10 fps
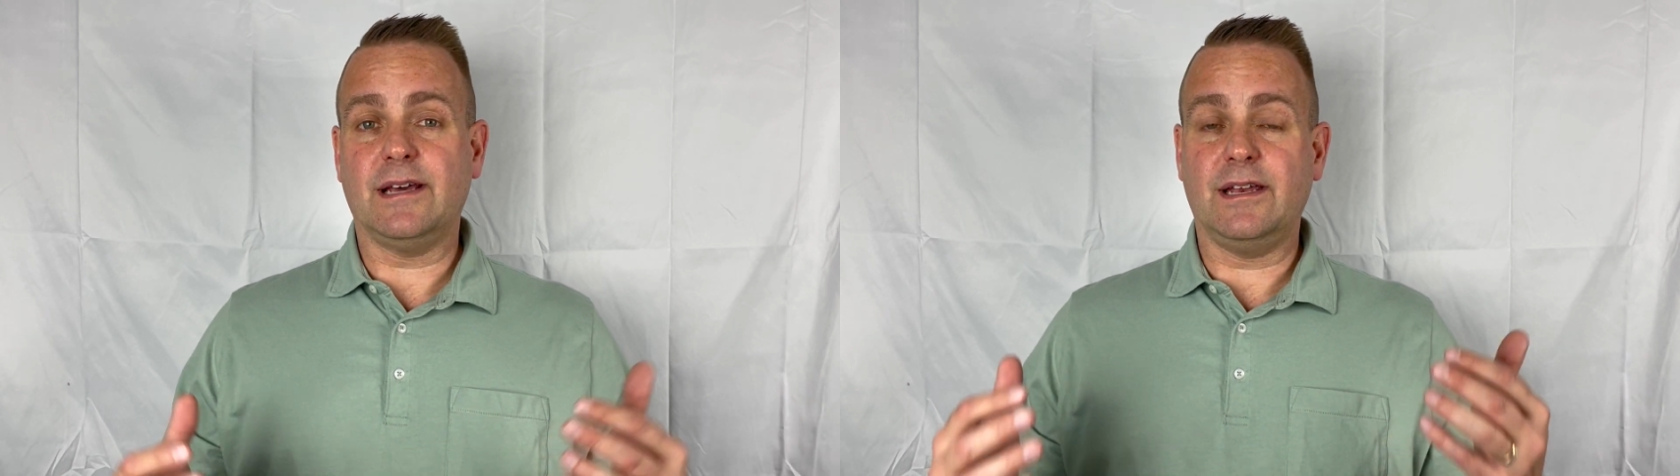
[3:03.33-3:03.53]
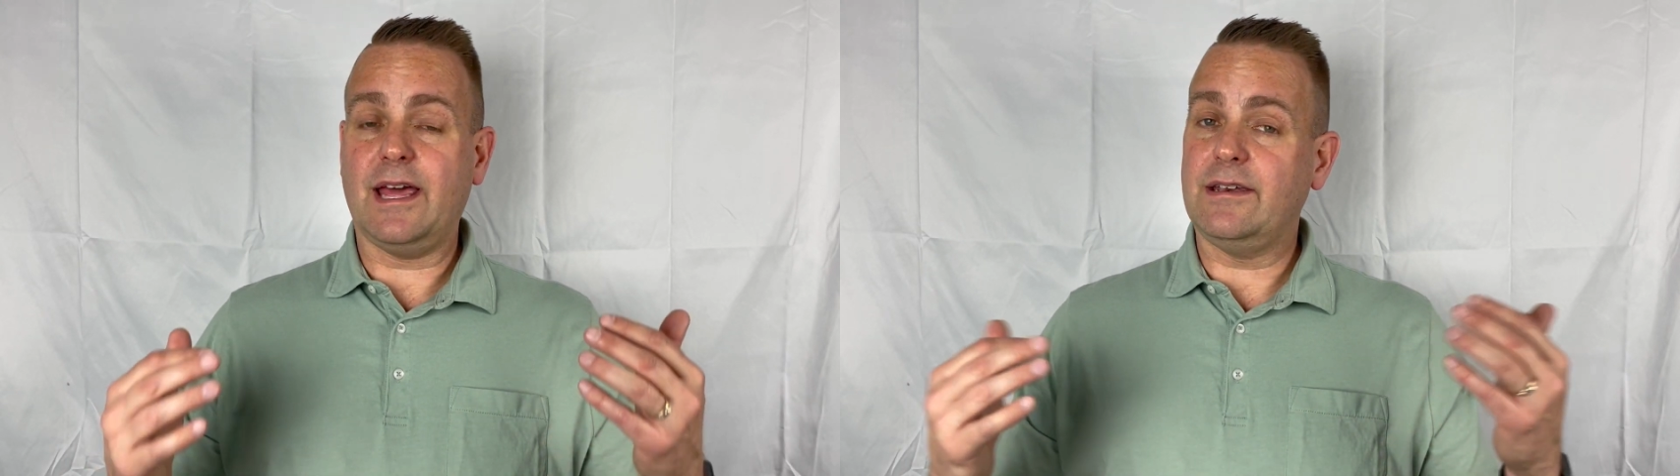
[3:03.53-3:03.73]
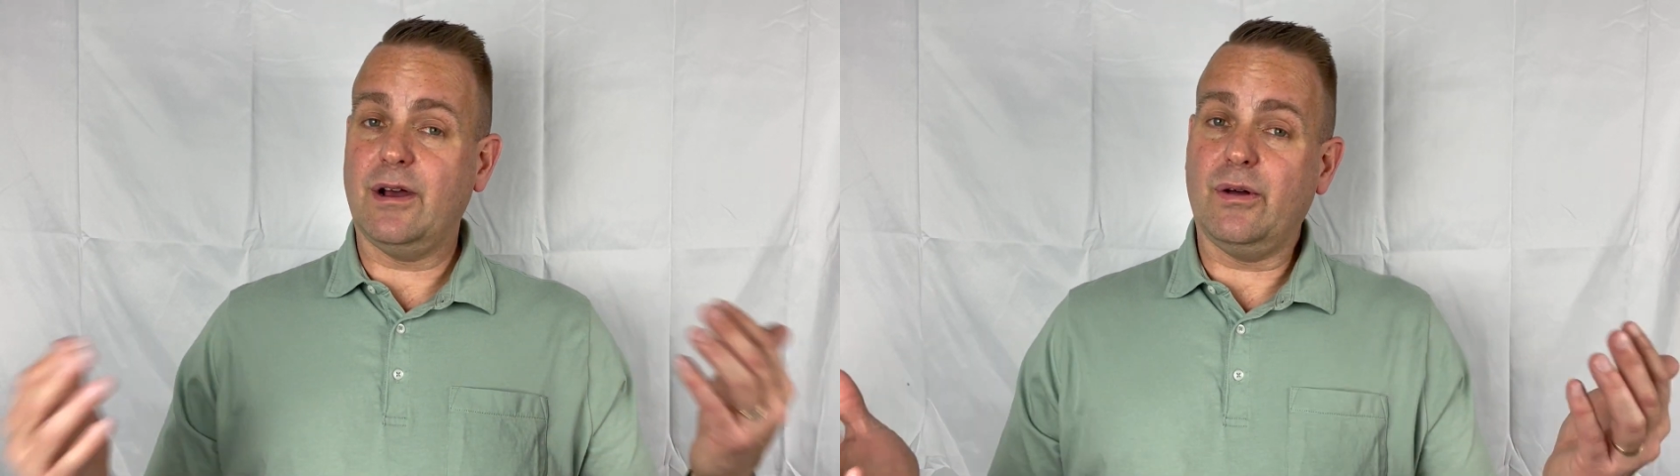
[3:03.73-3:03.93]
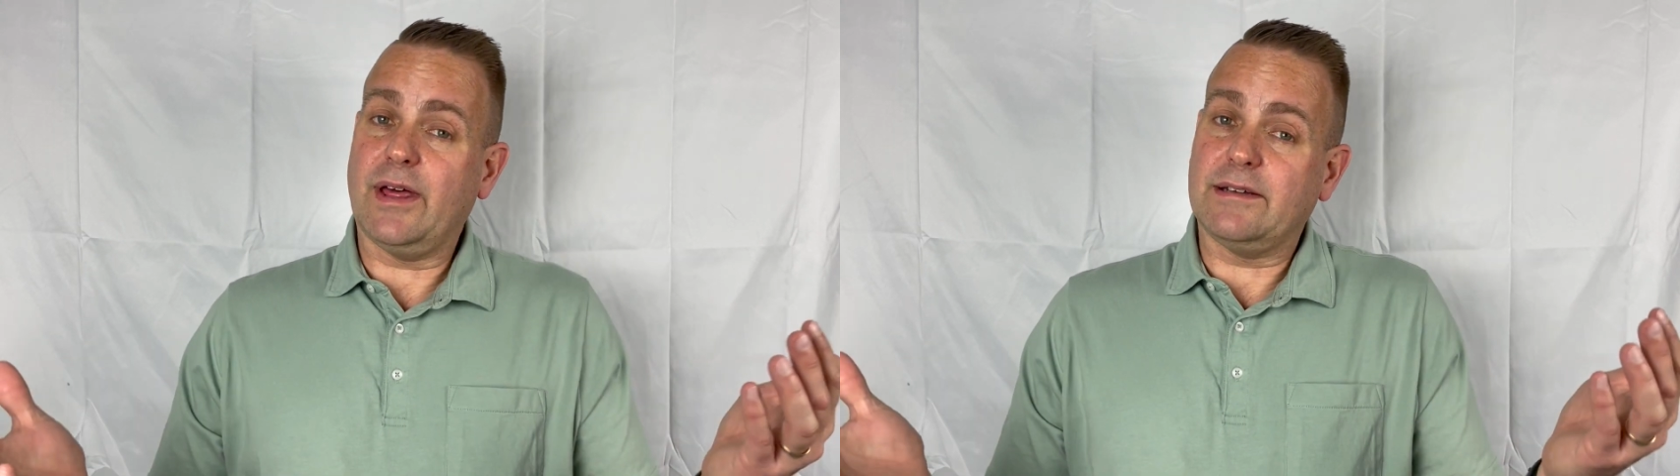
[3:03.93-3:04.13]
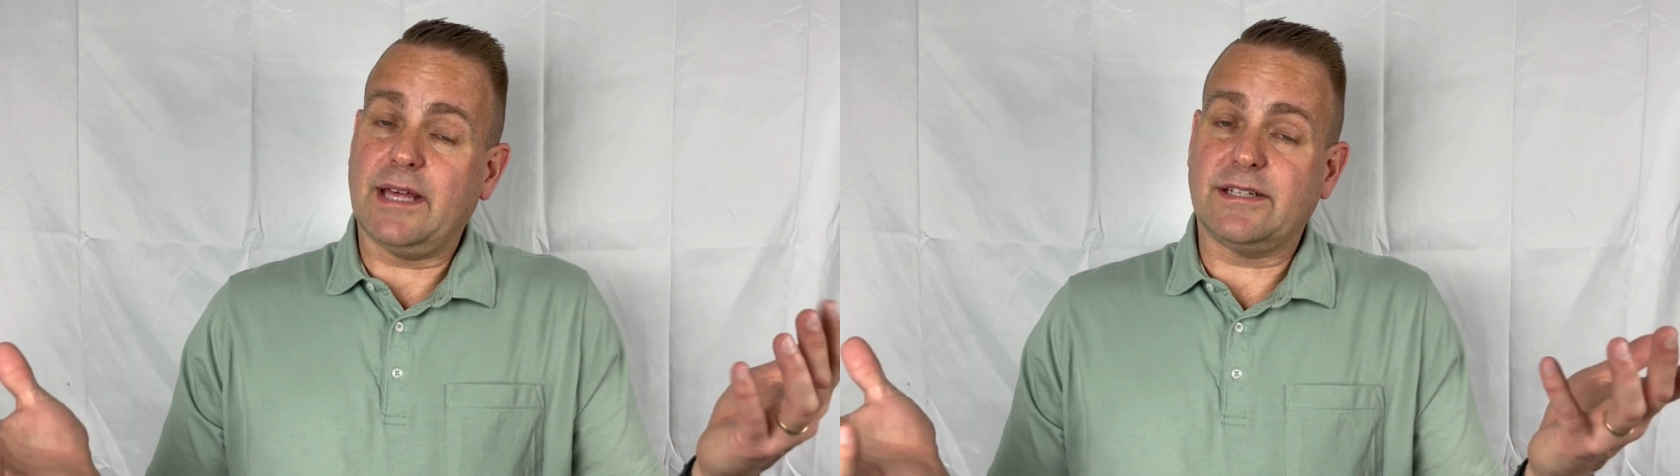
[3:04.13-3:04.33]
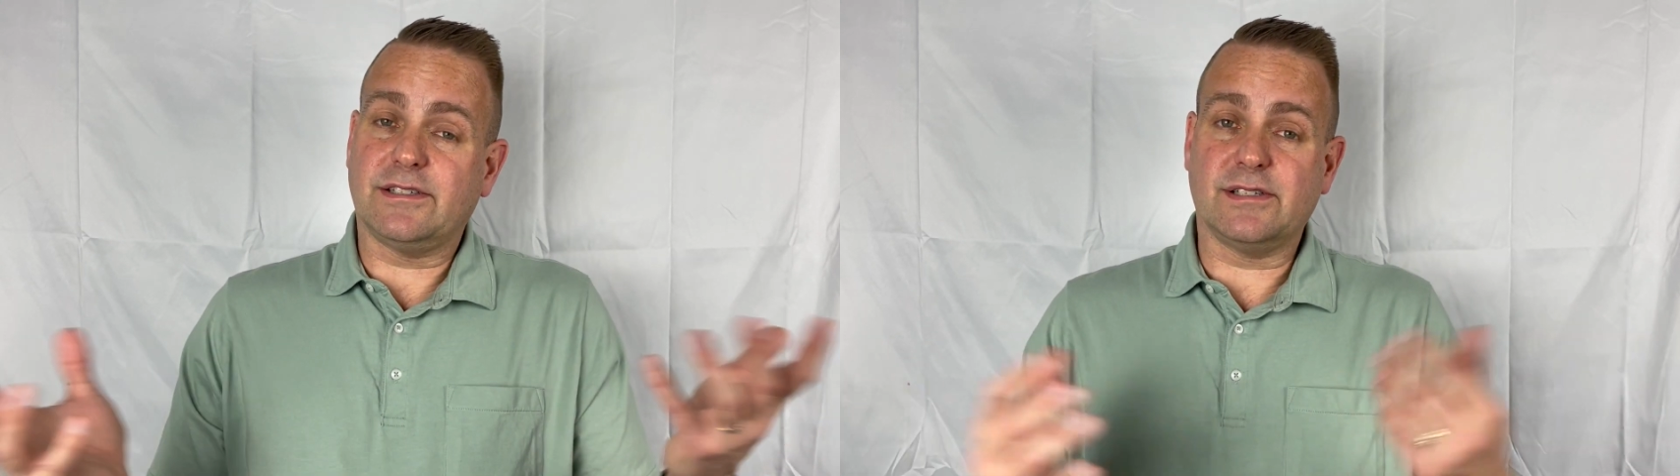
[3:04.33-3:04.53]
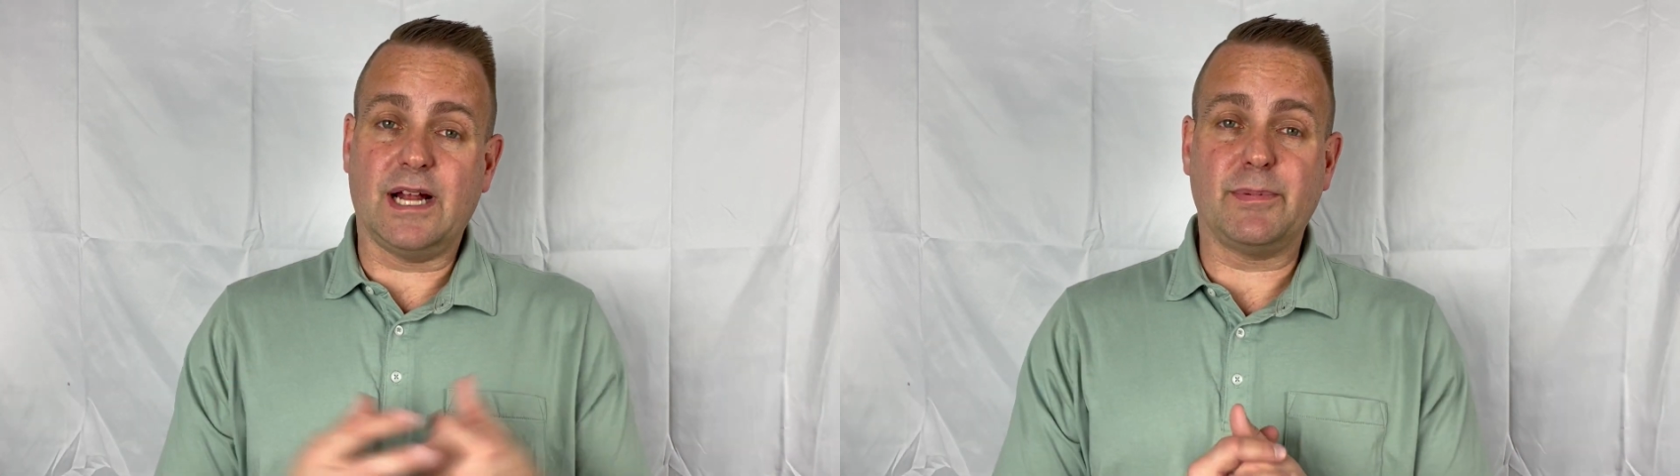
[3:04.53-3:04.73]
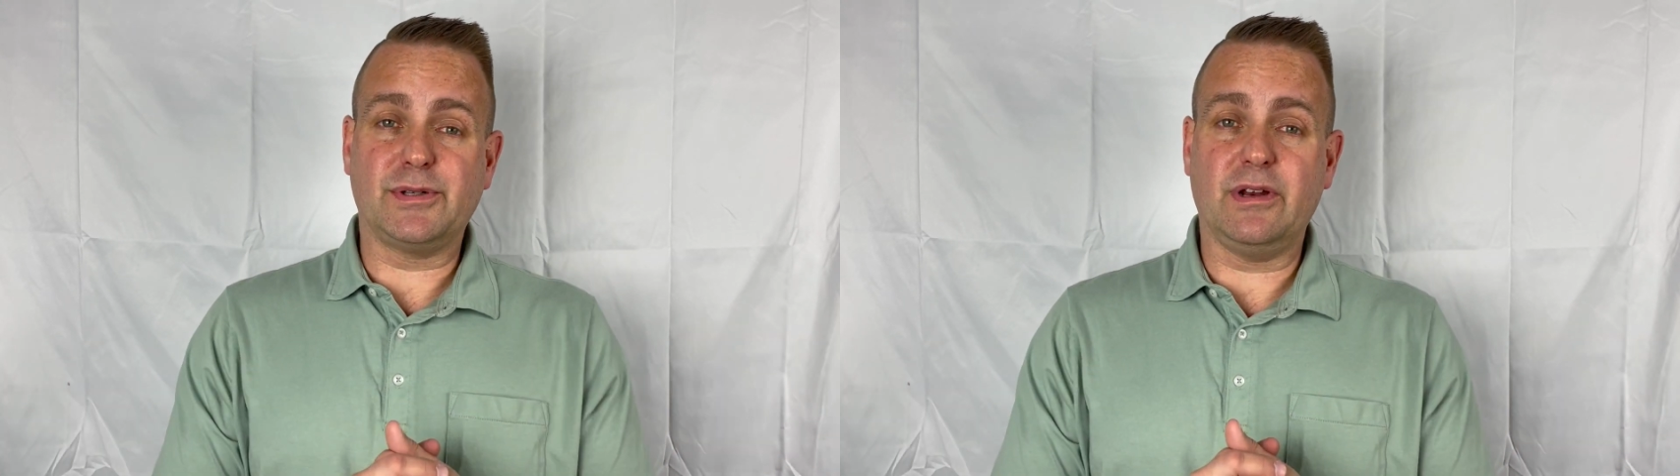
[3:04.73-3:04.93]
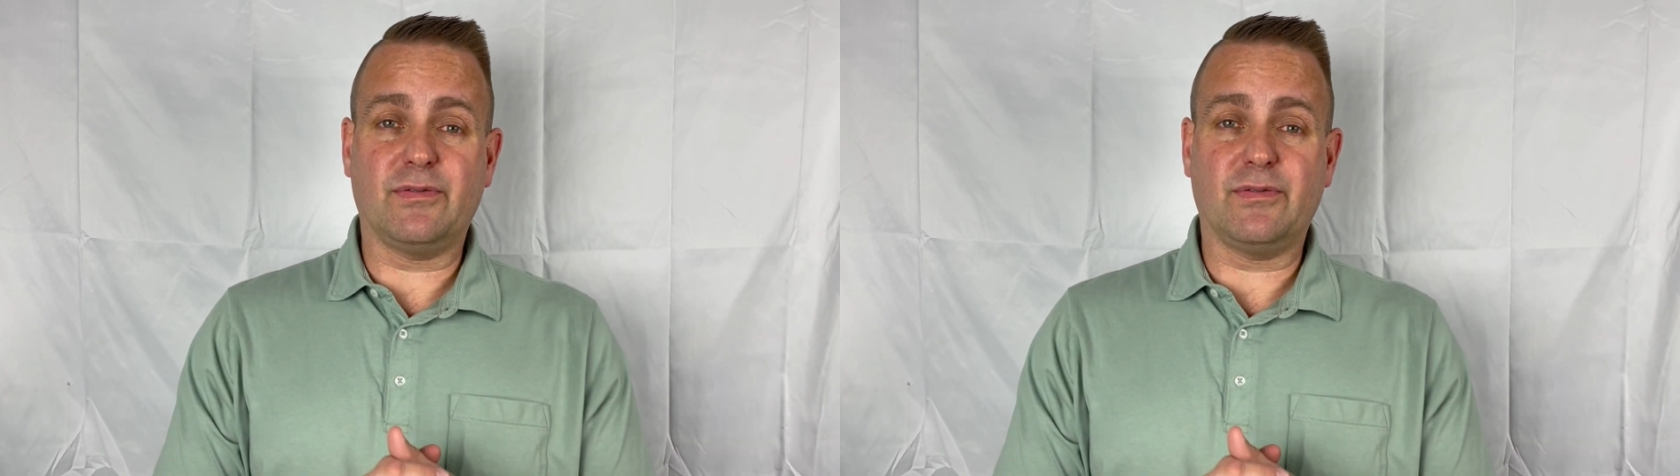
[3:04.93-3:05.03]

and know that that's just an opportunity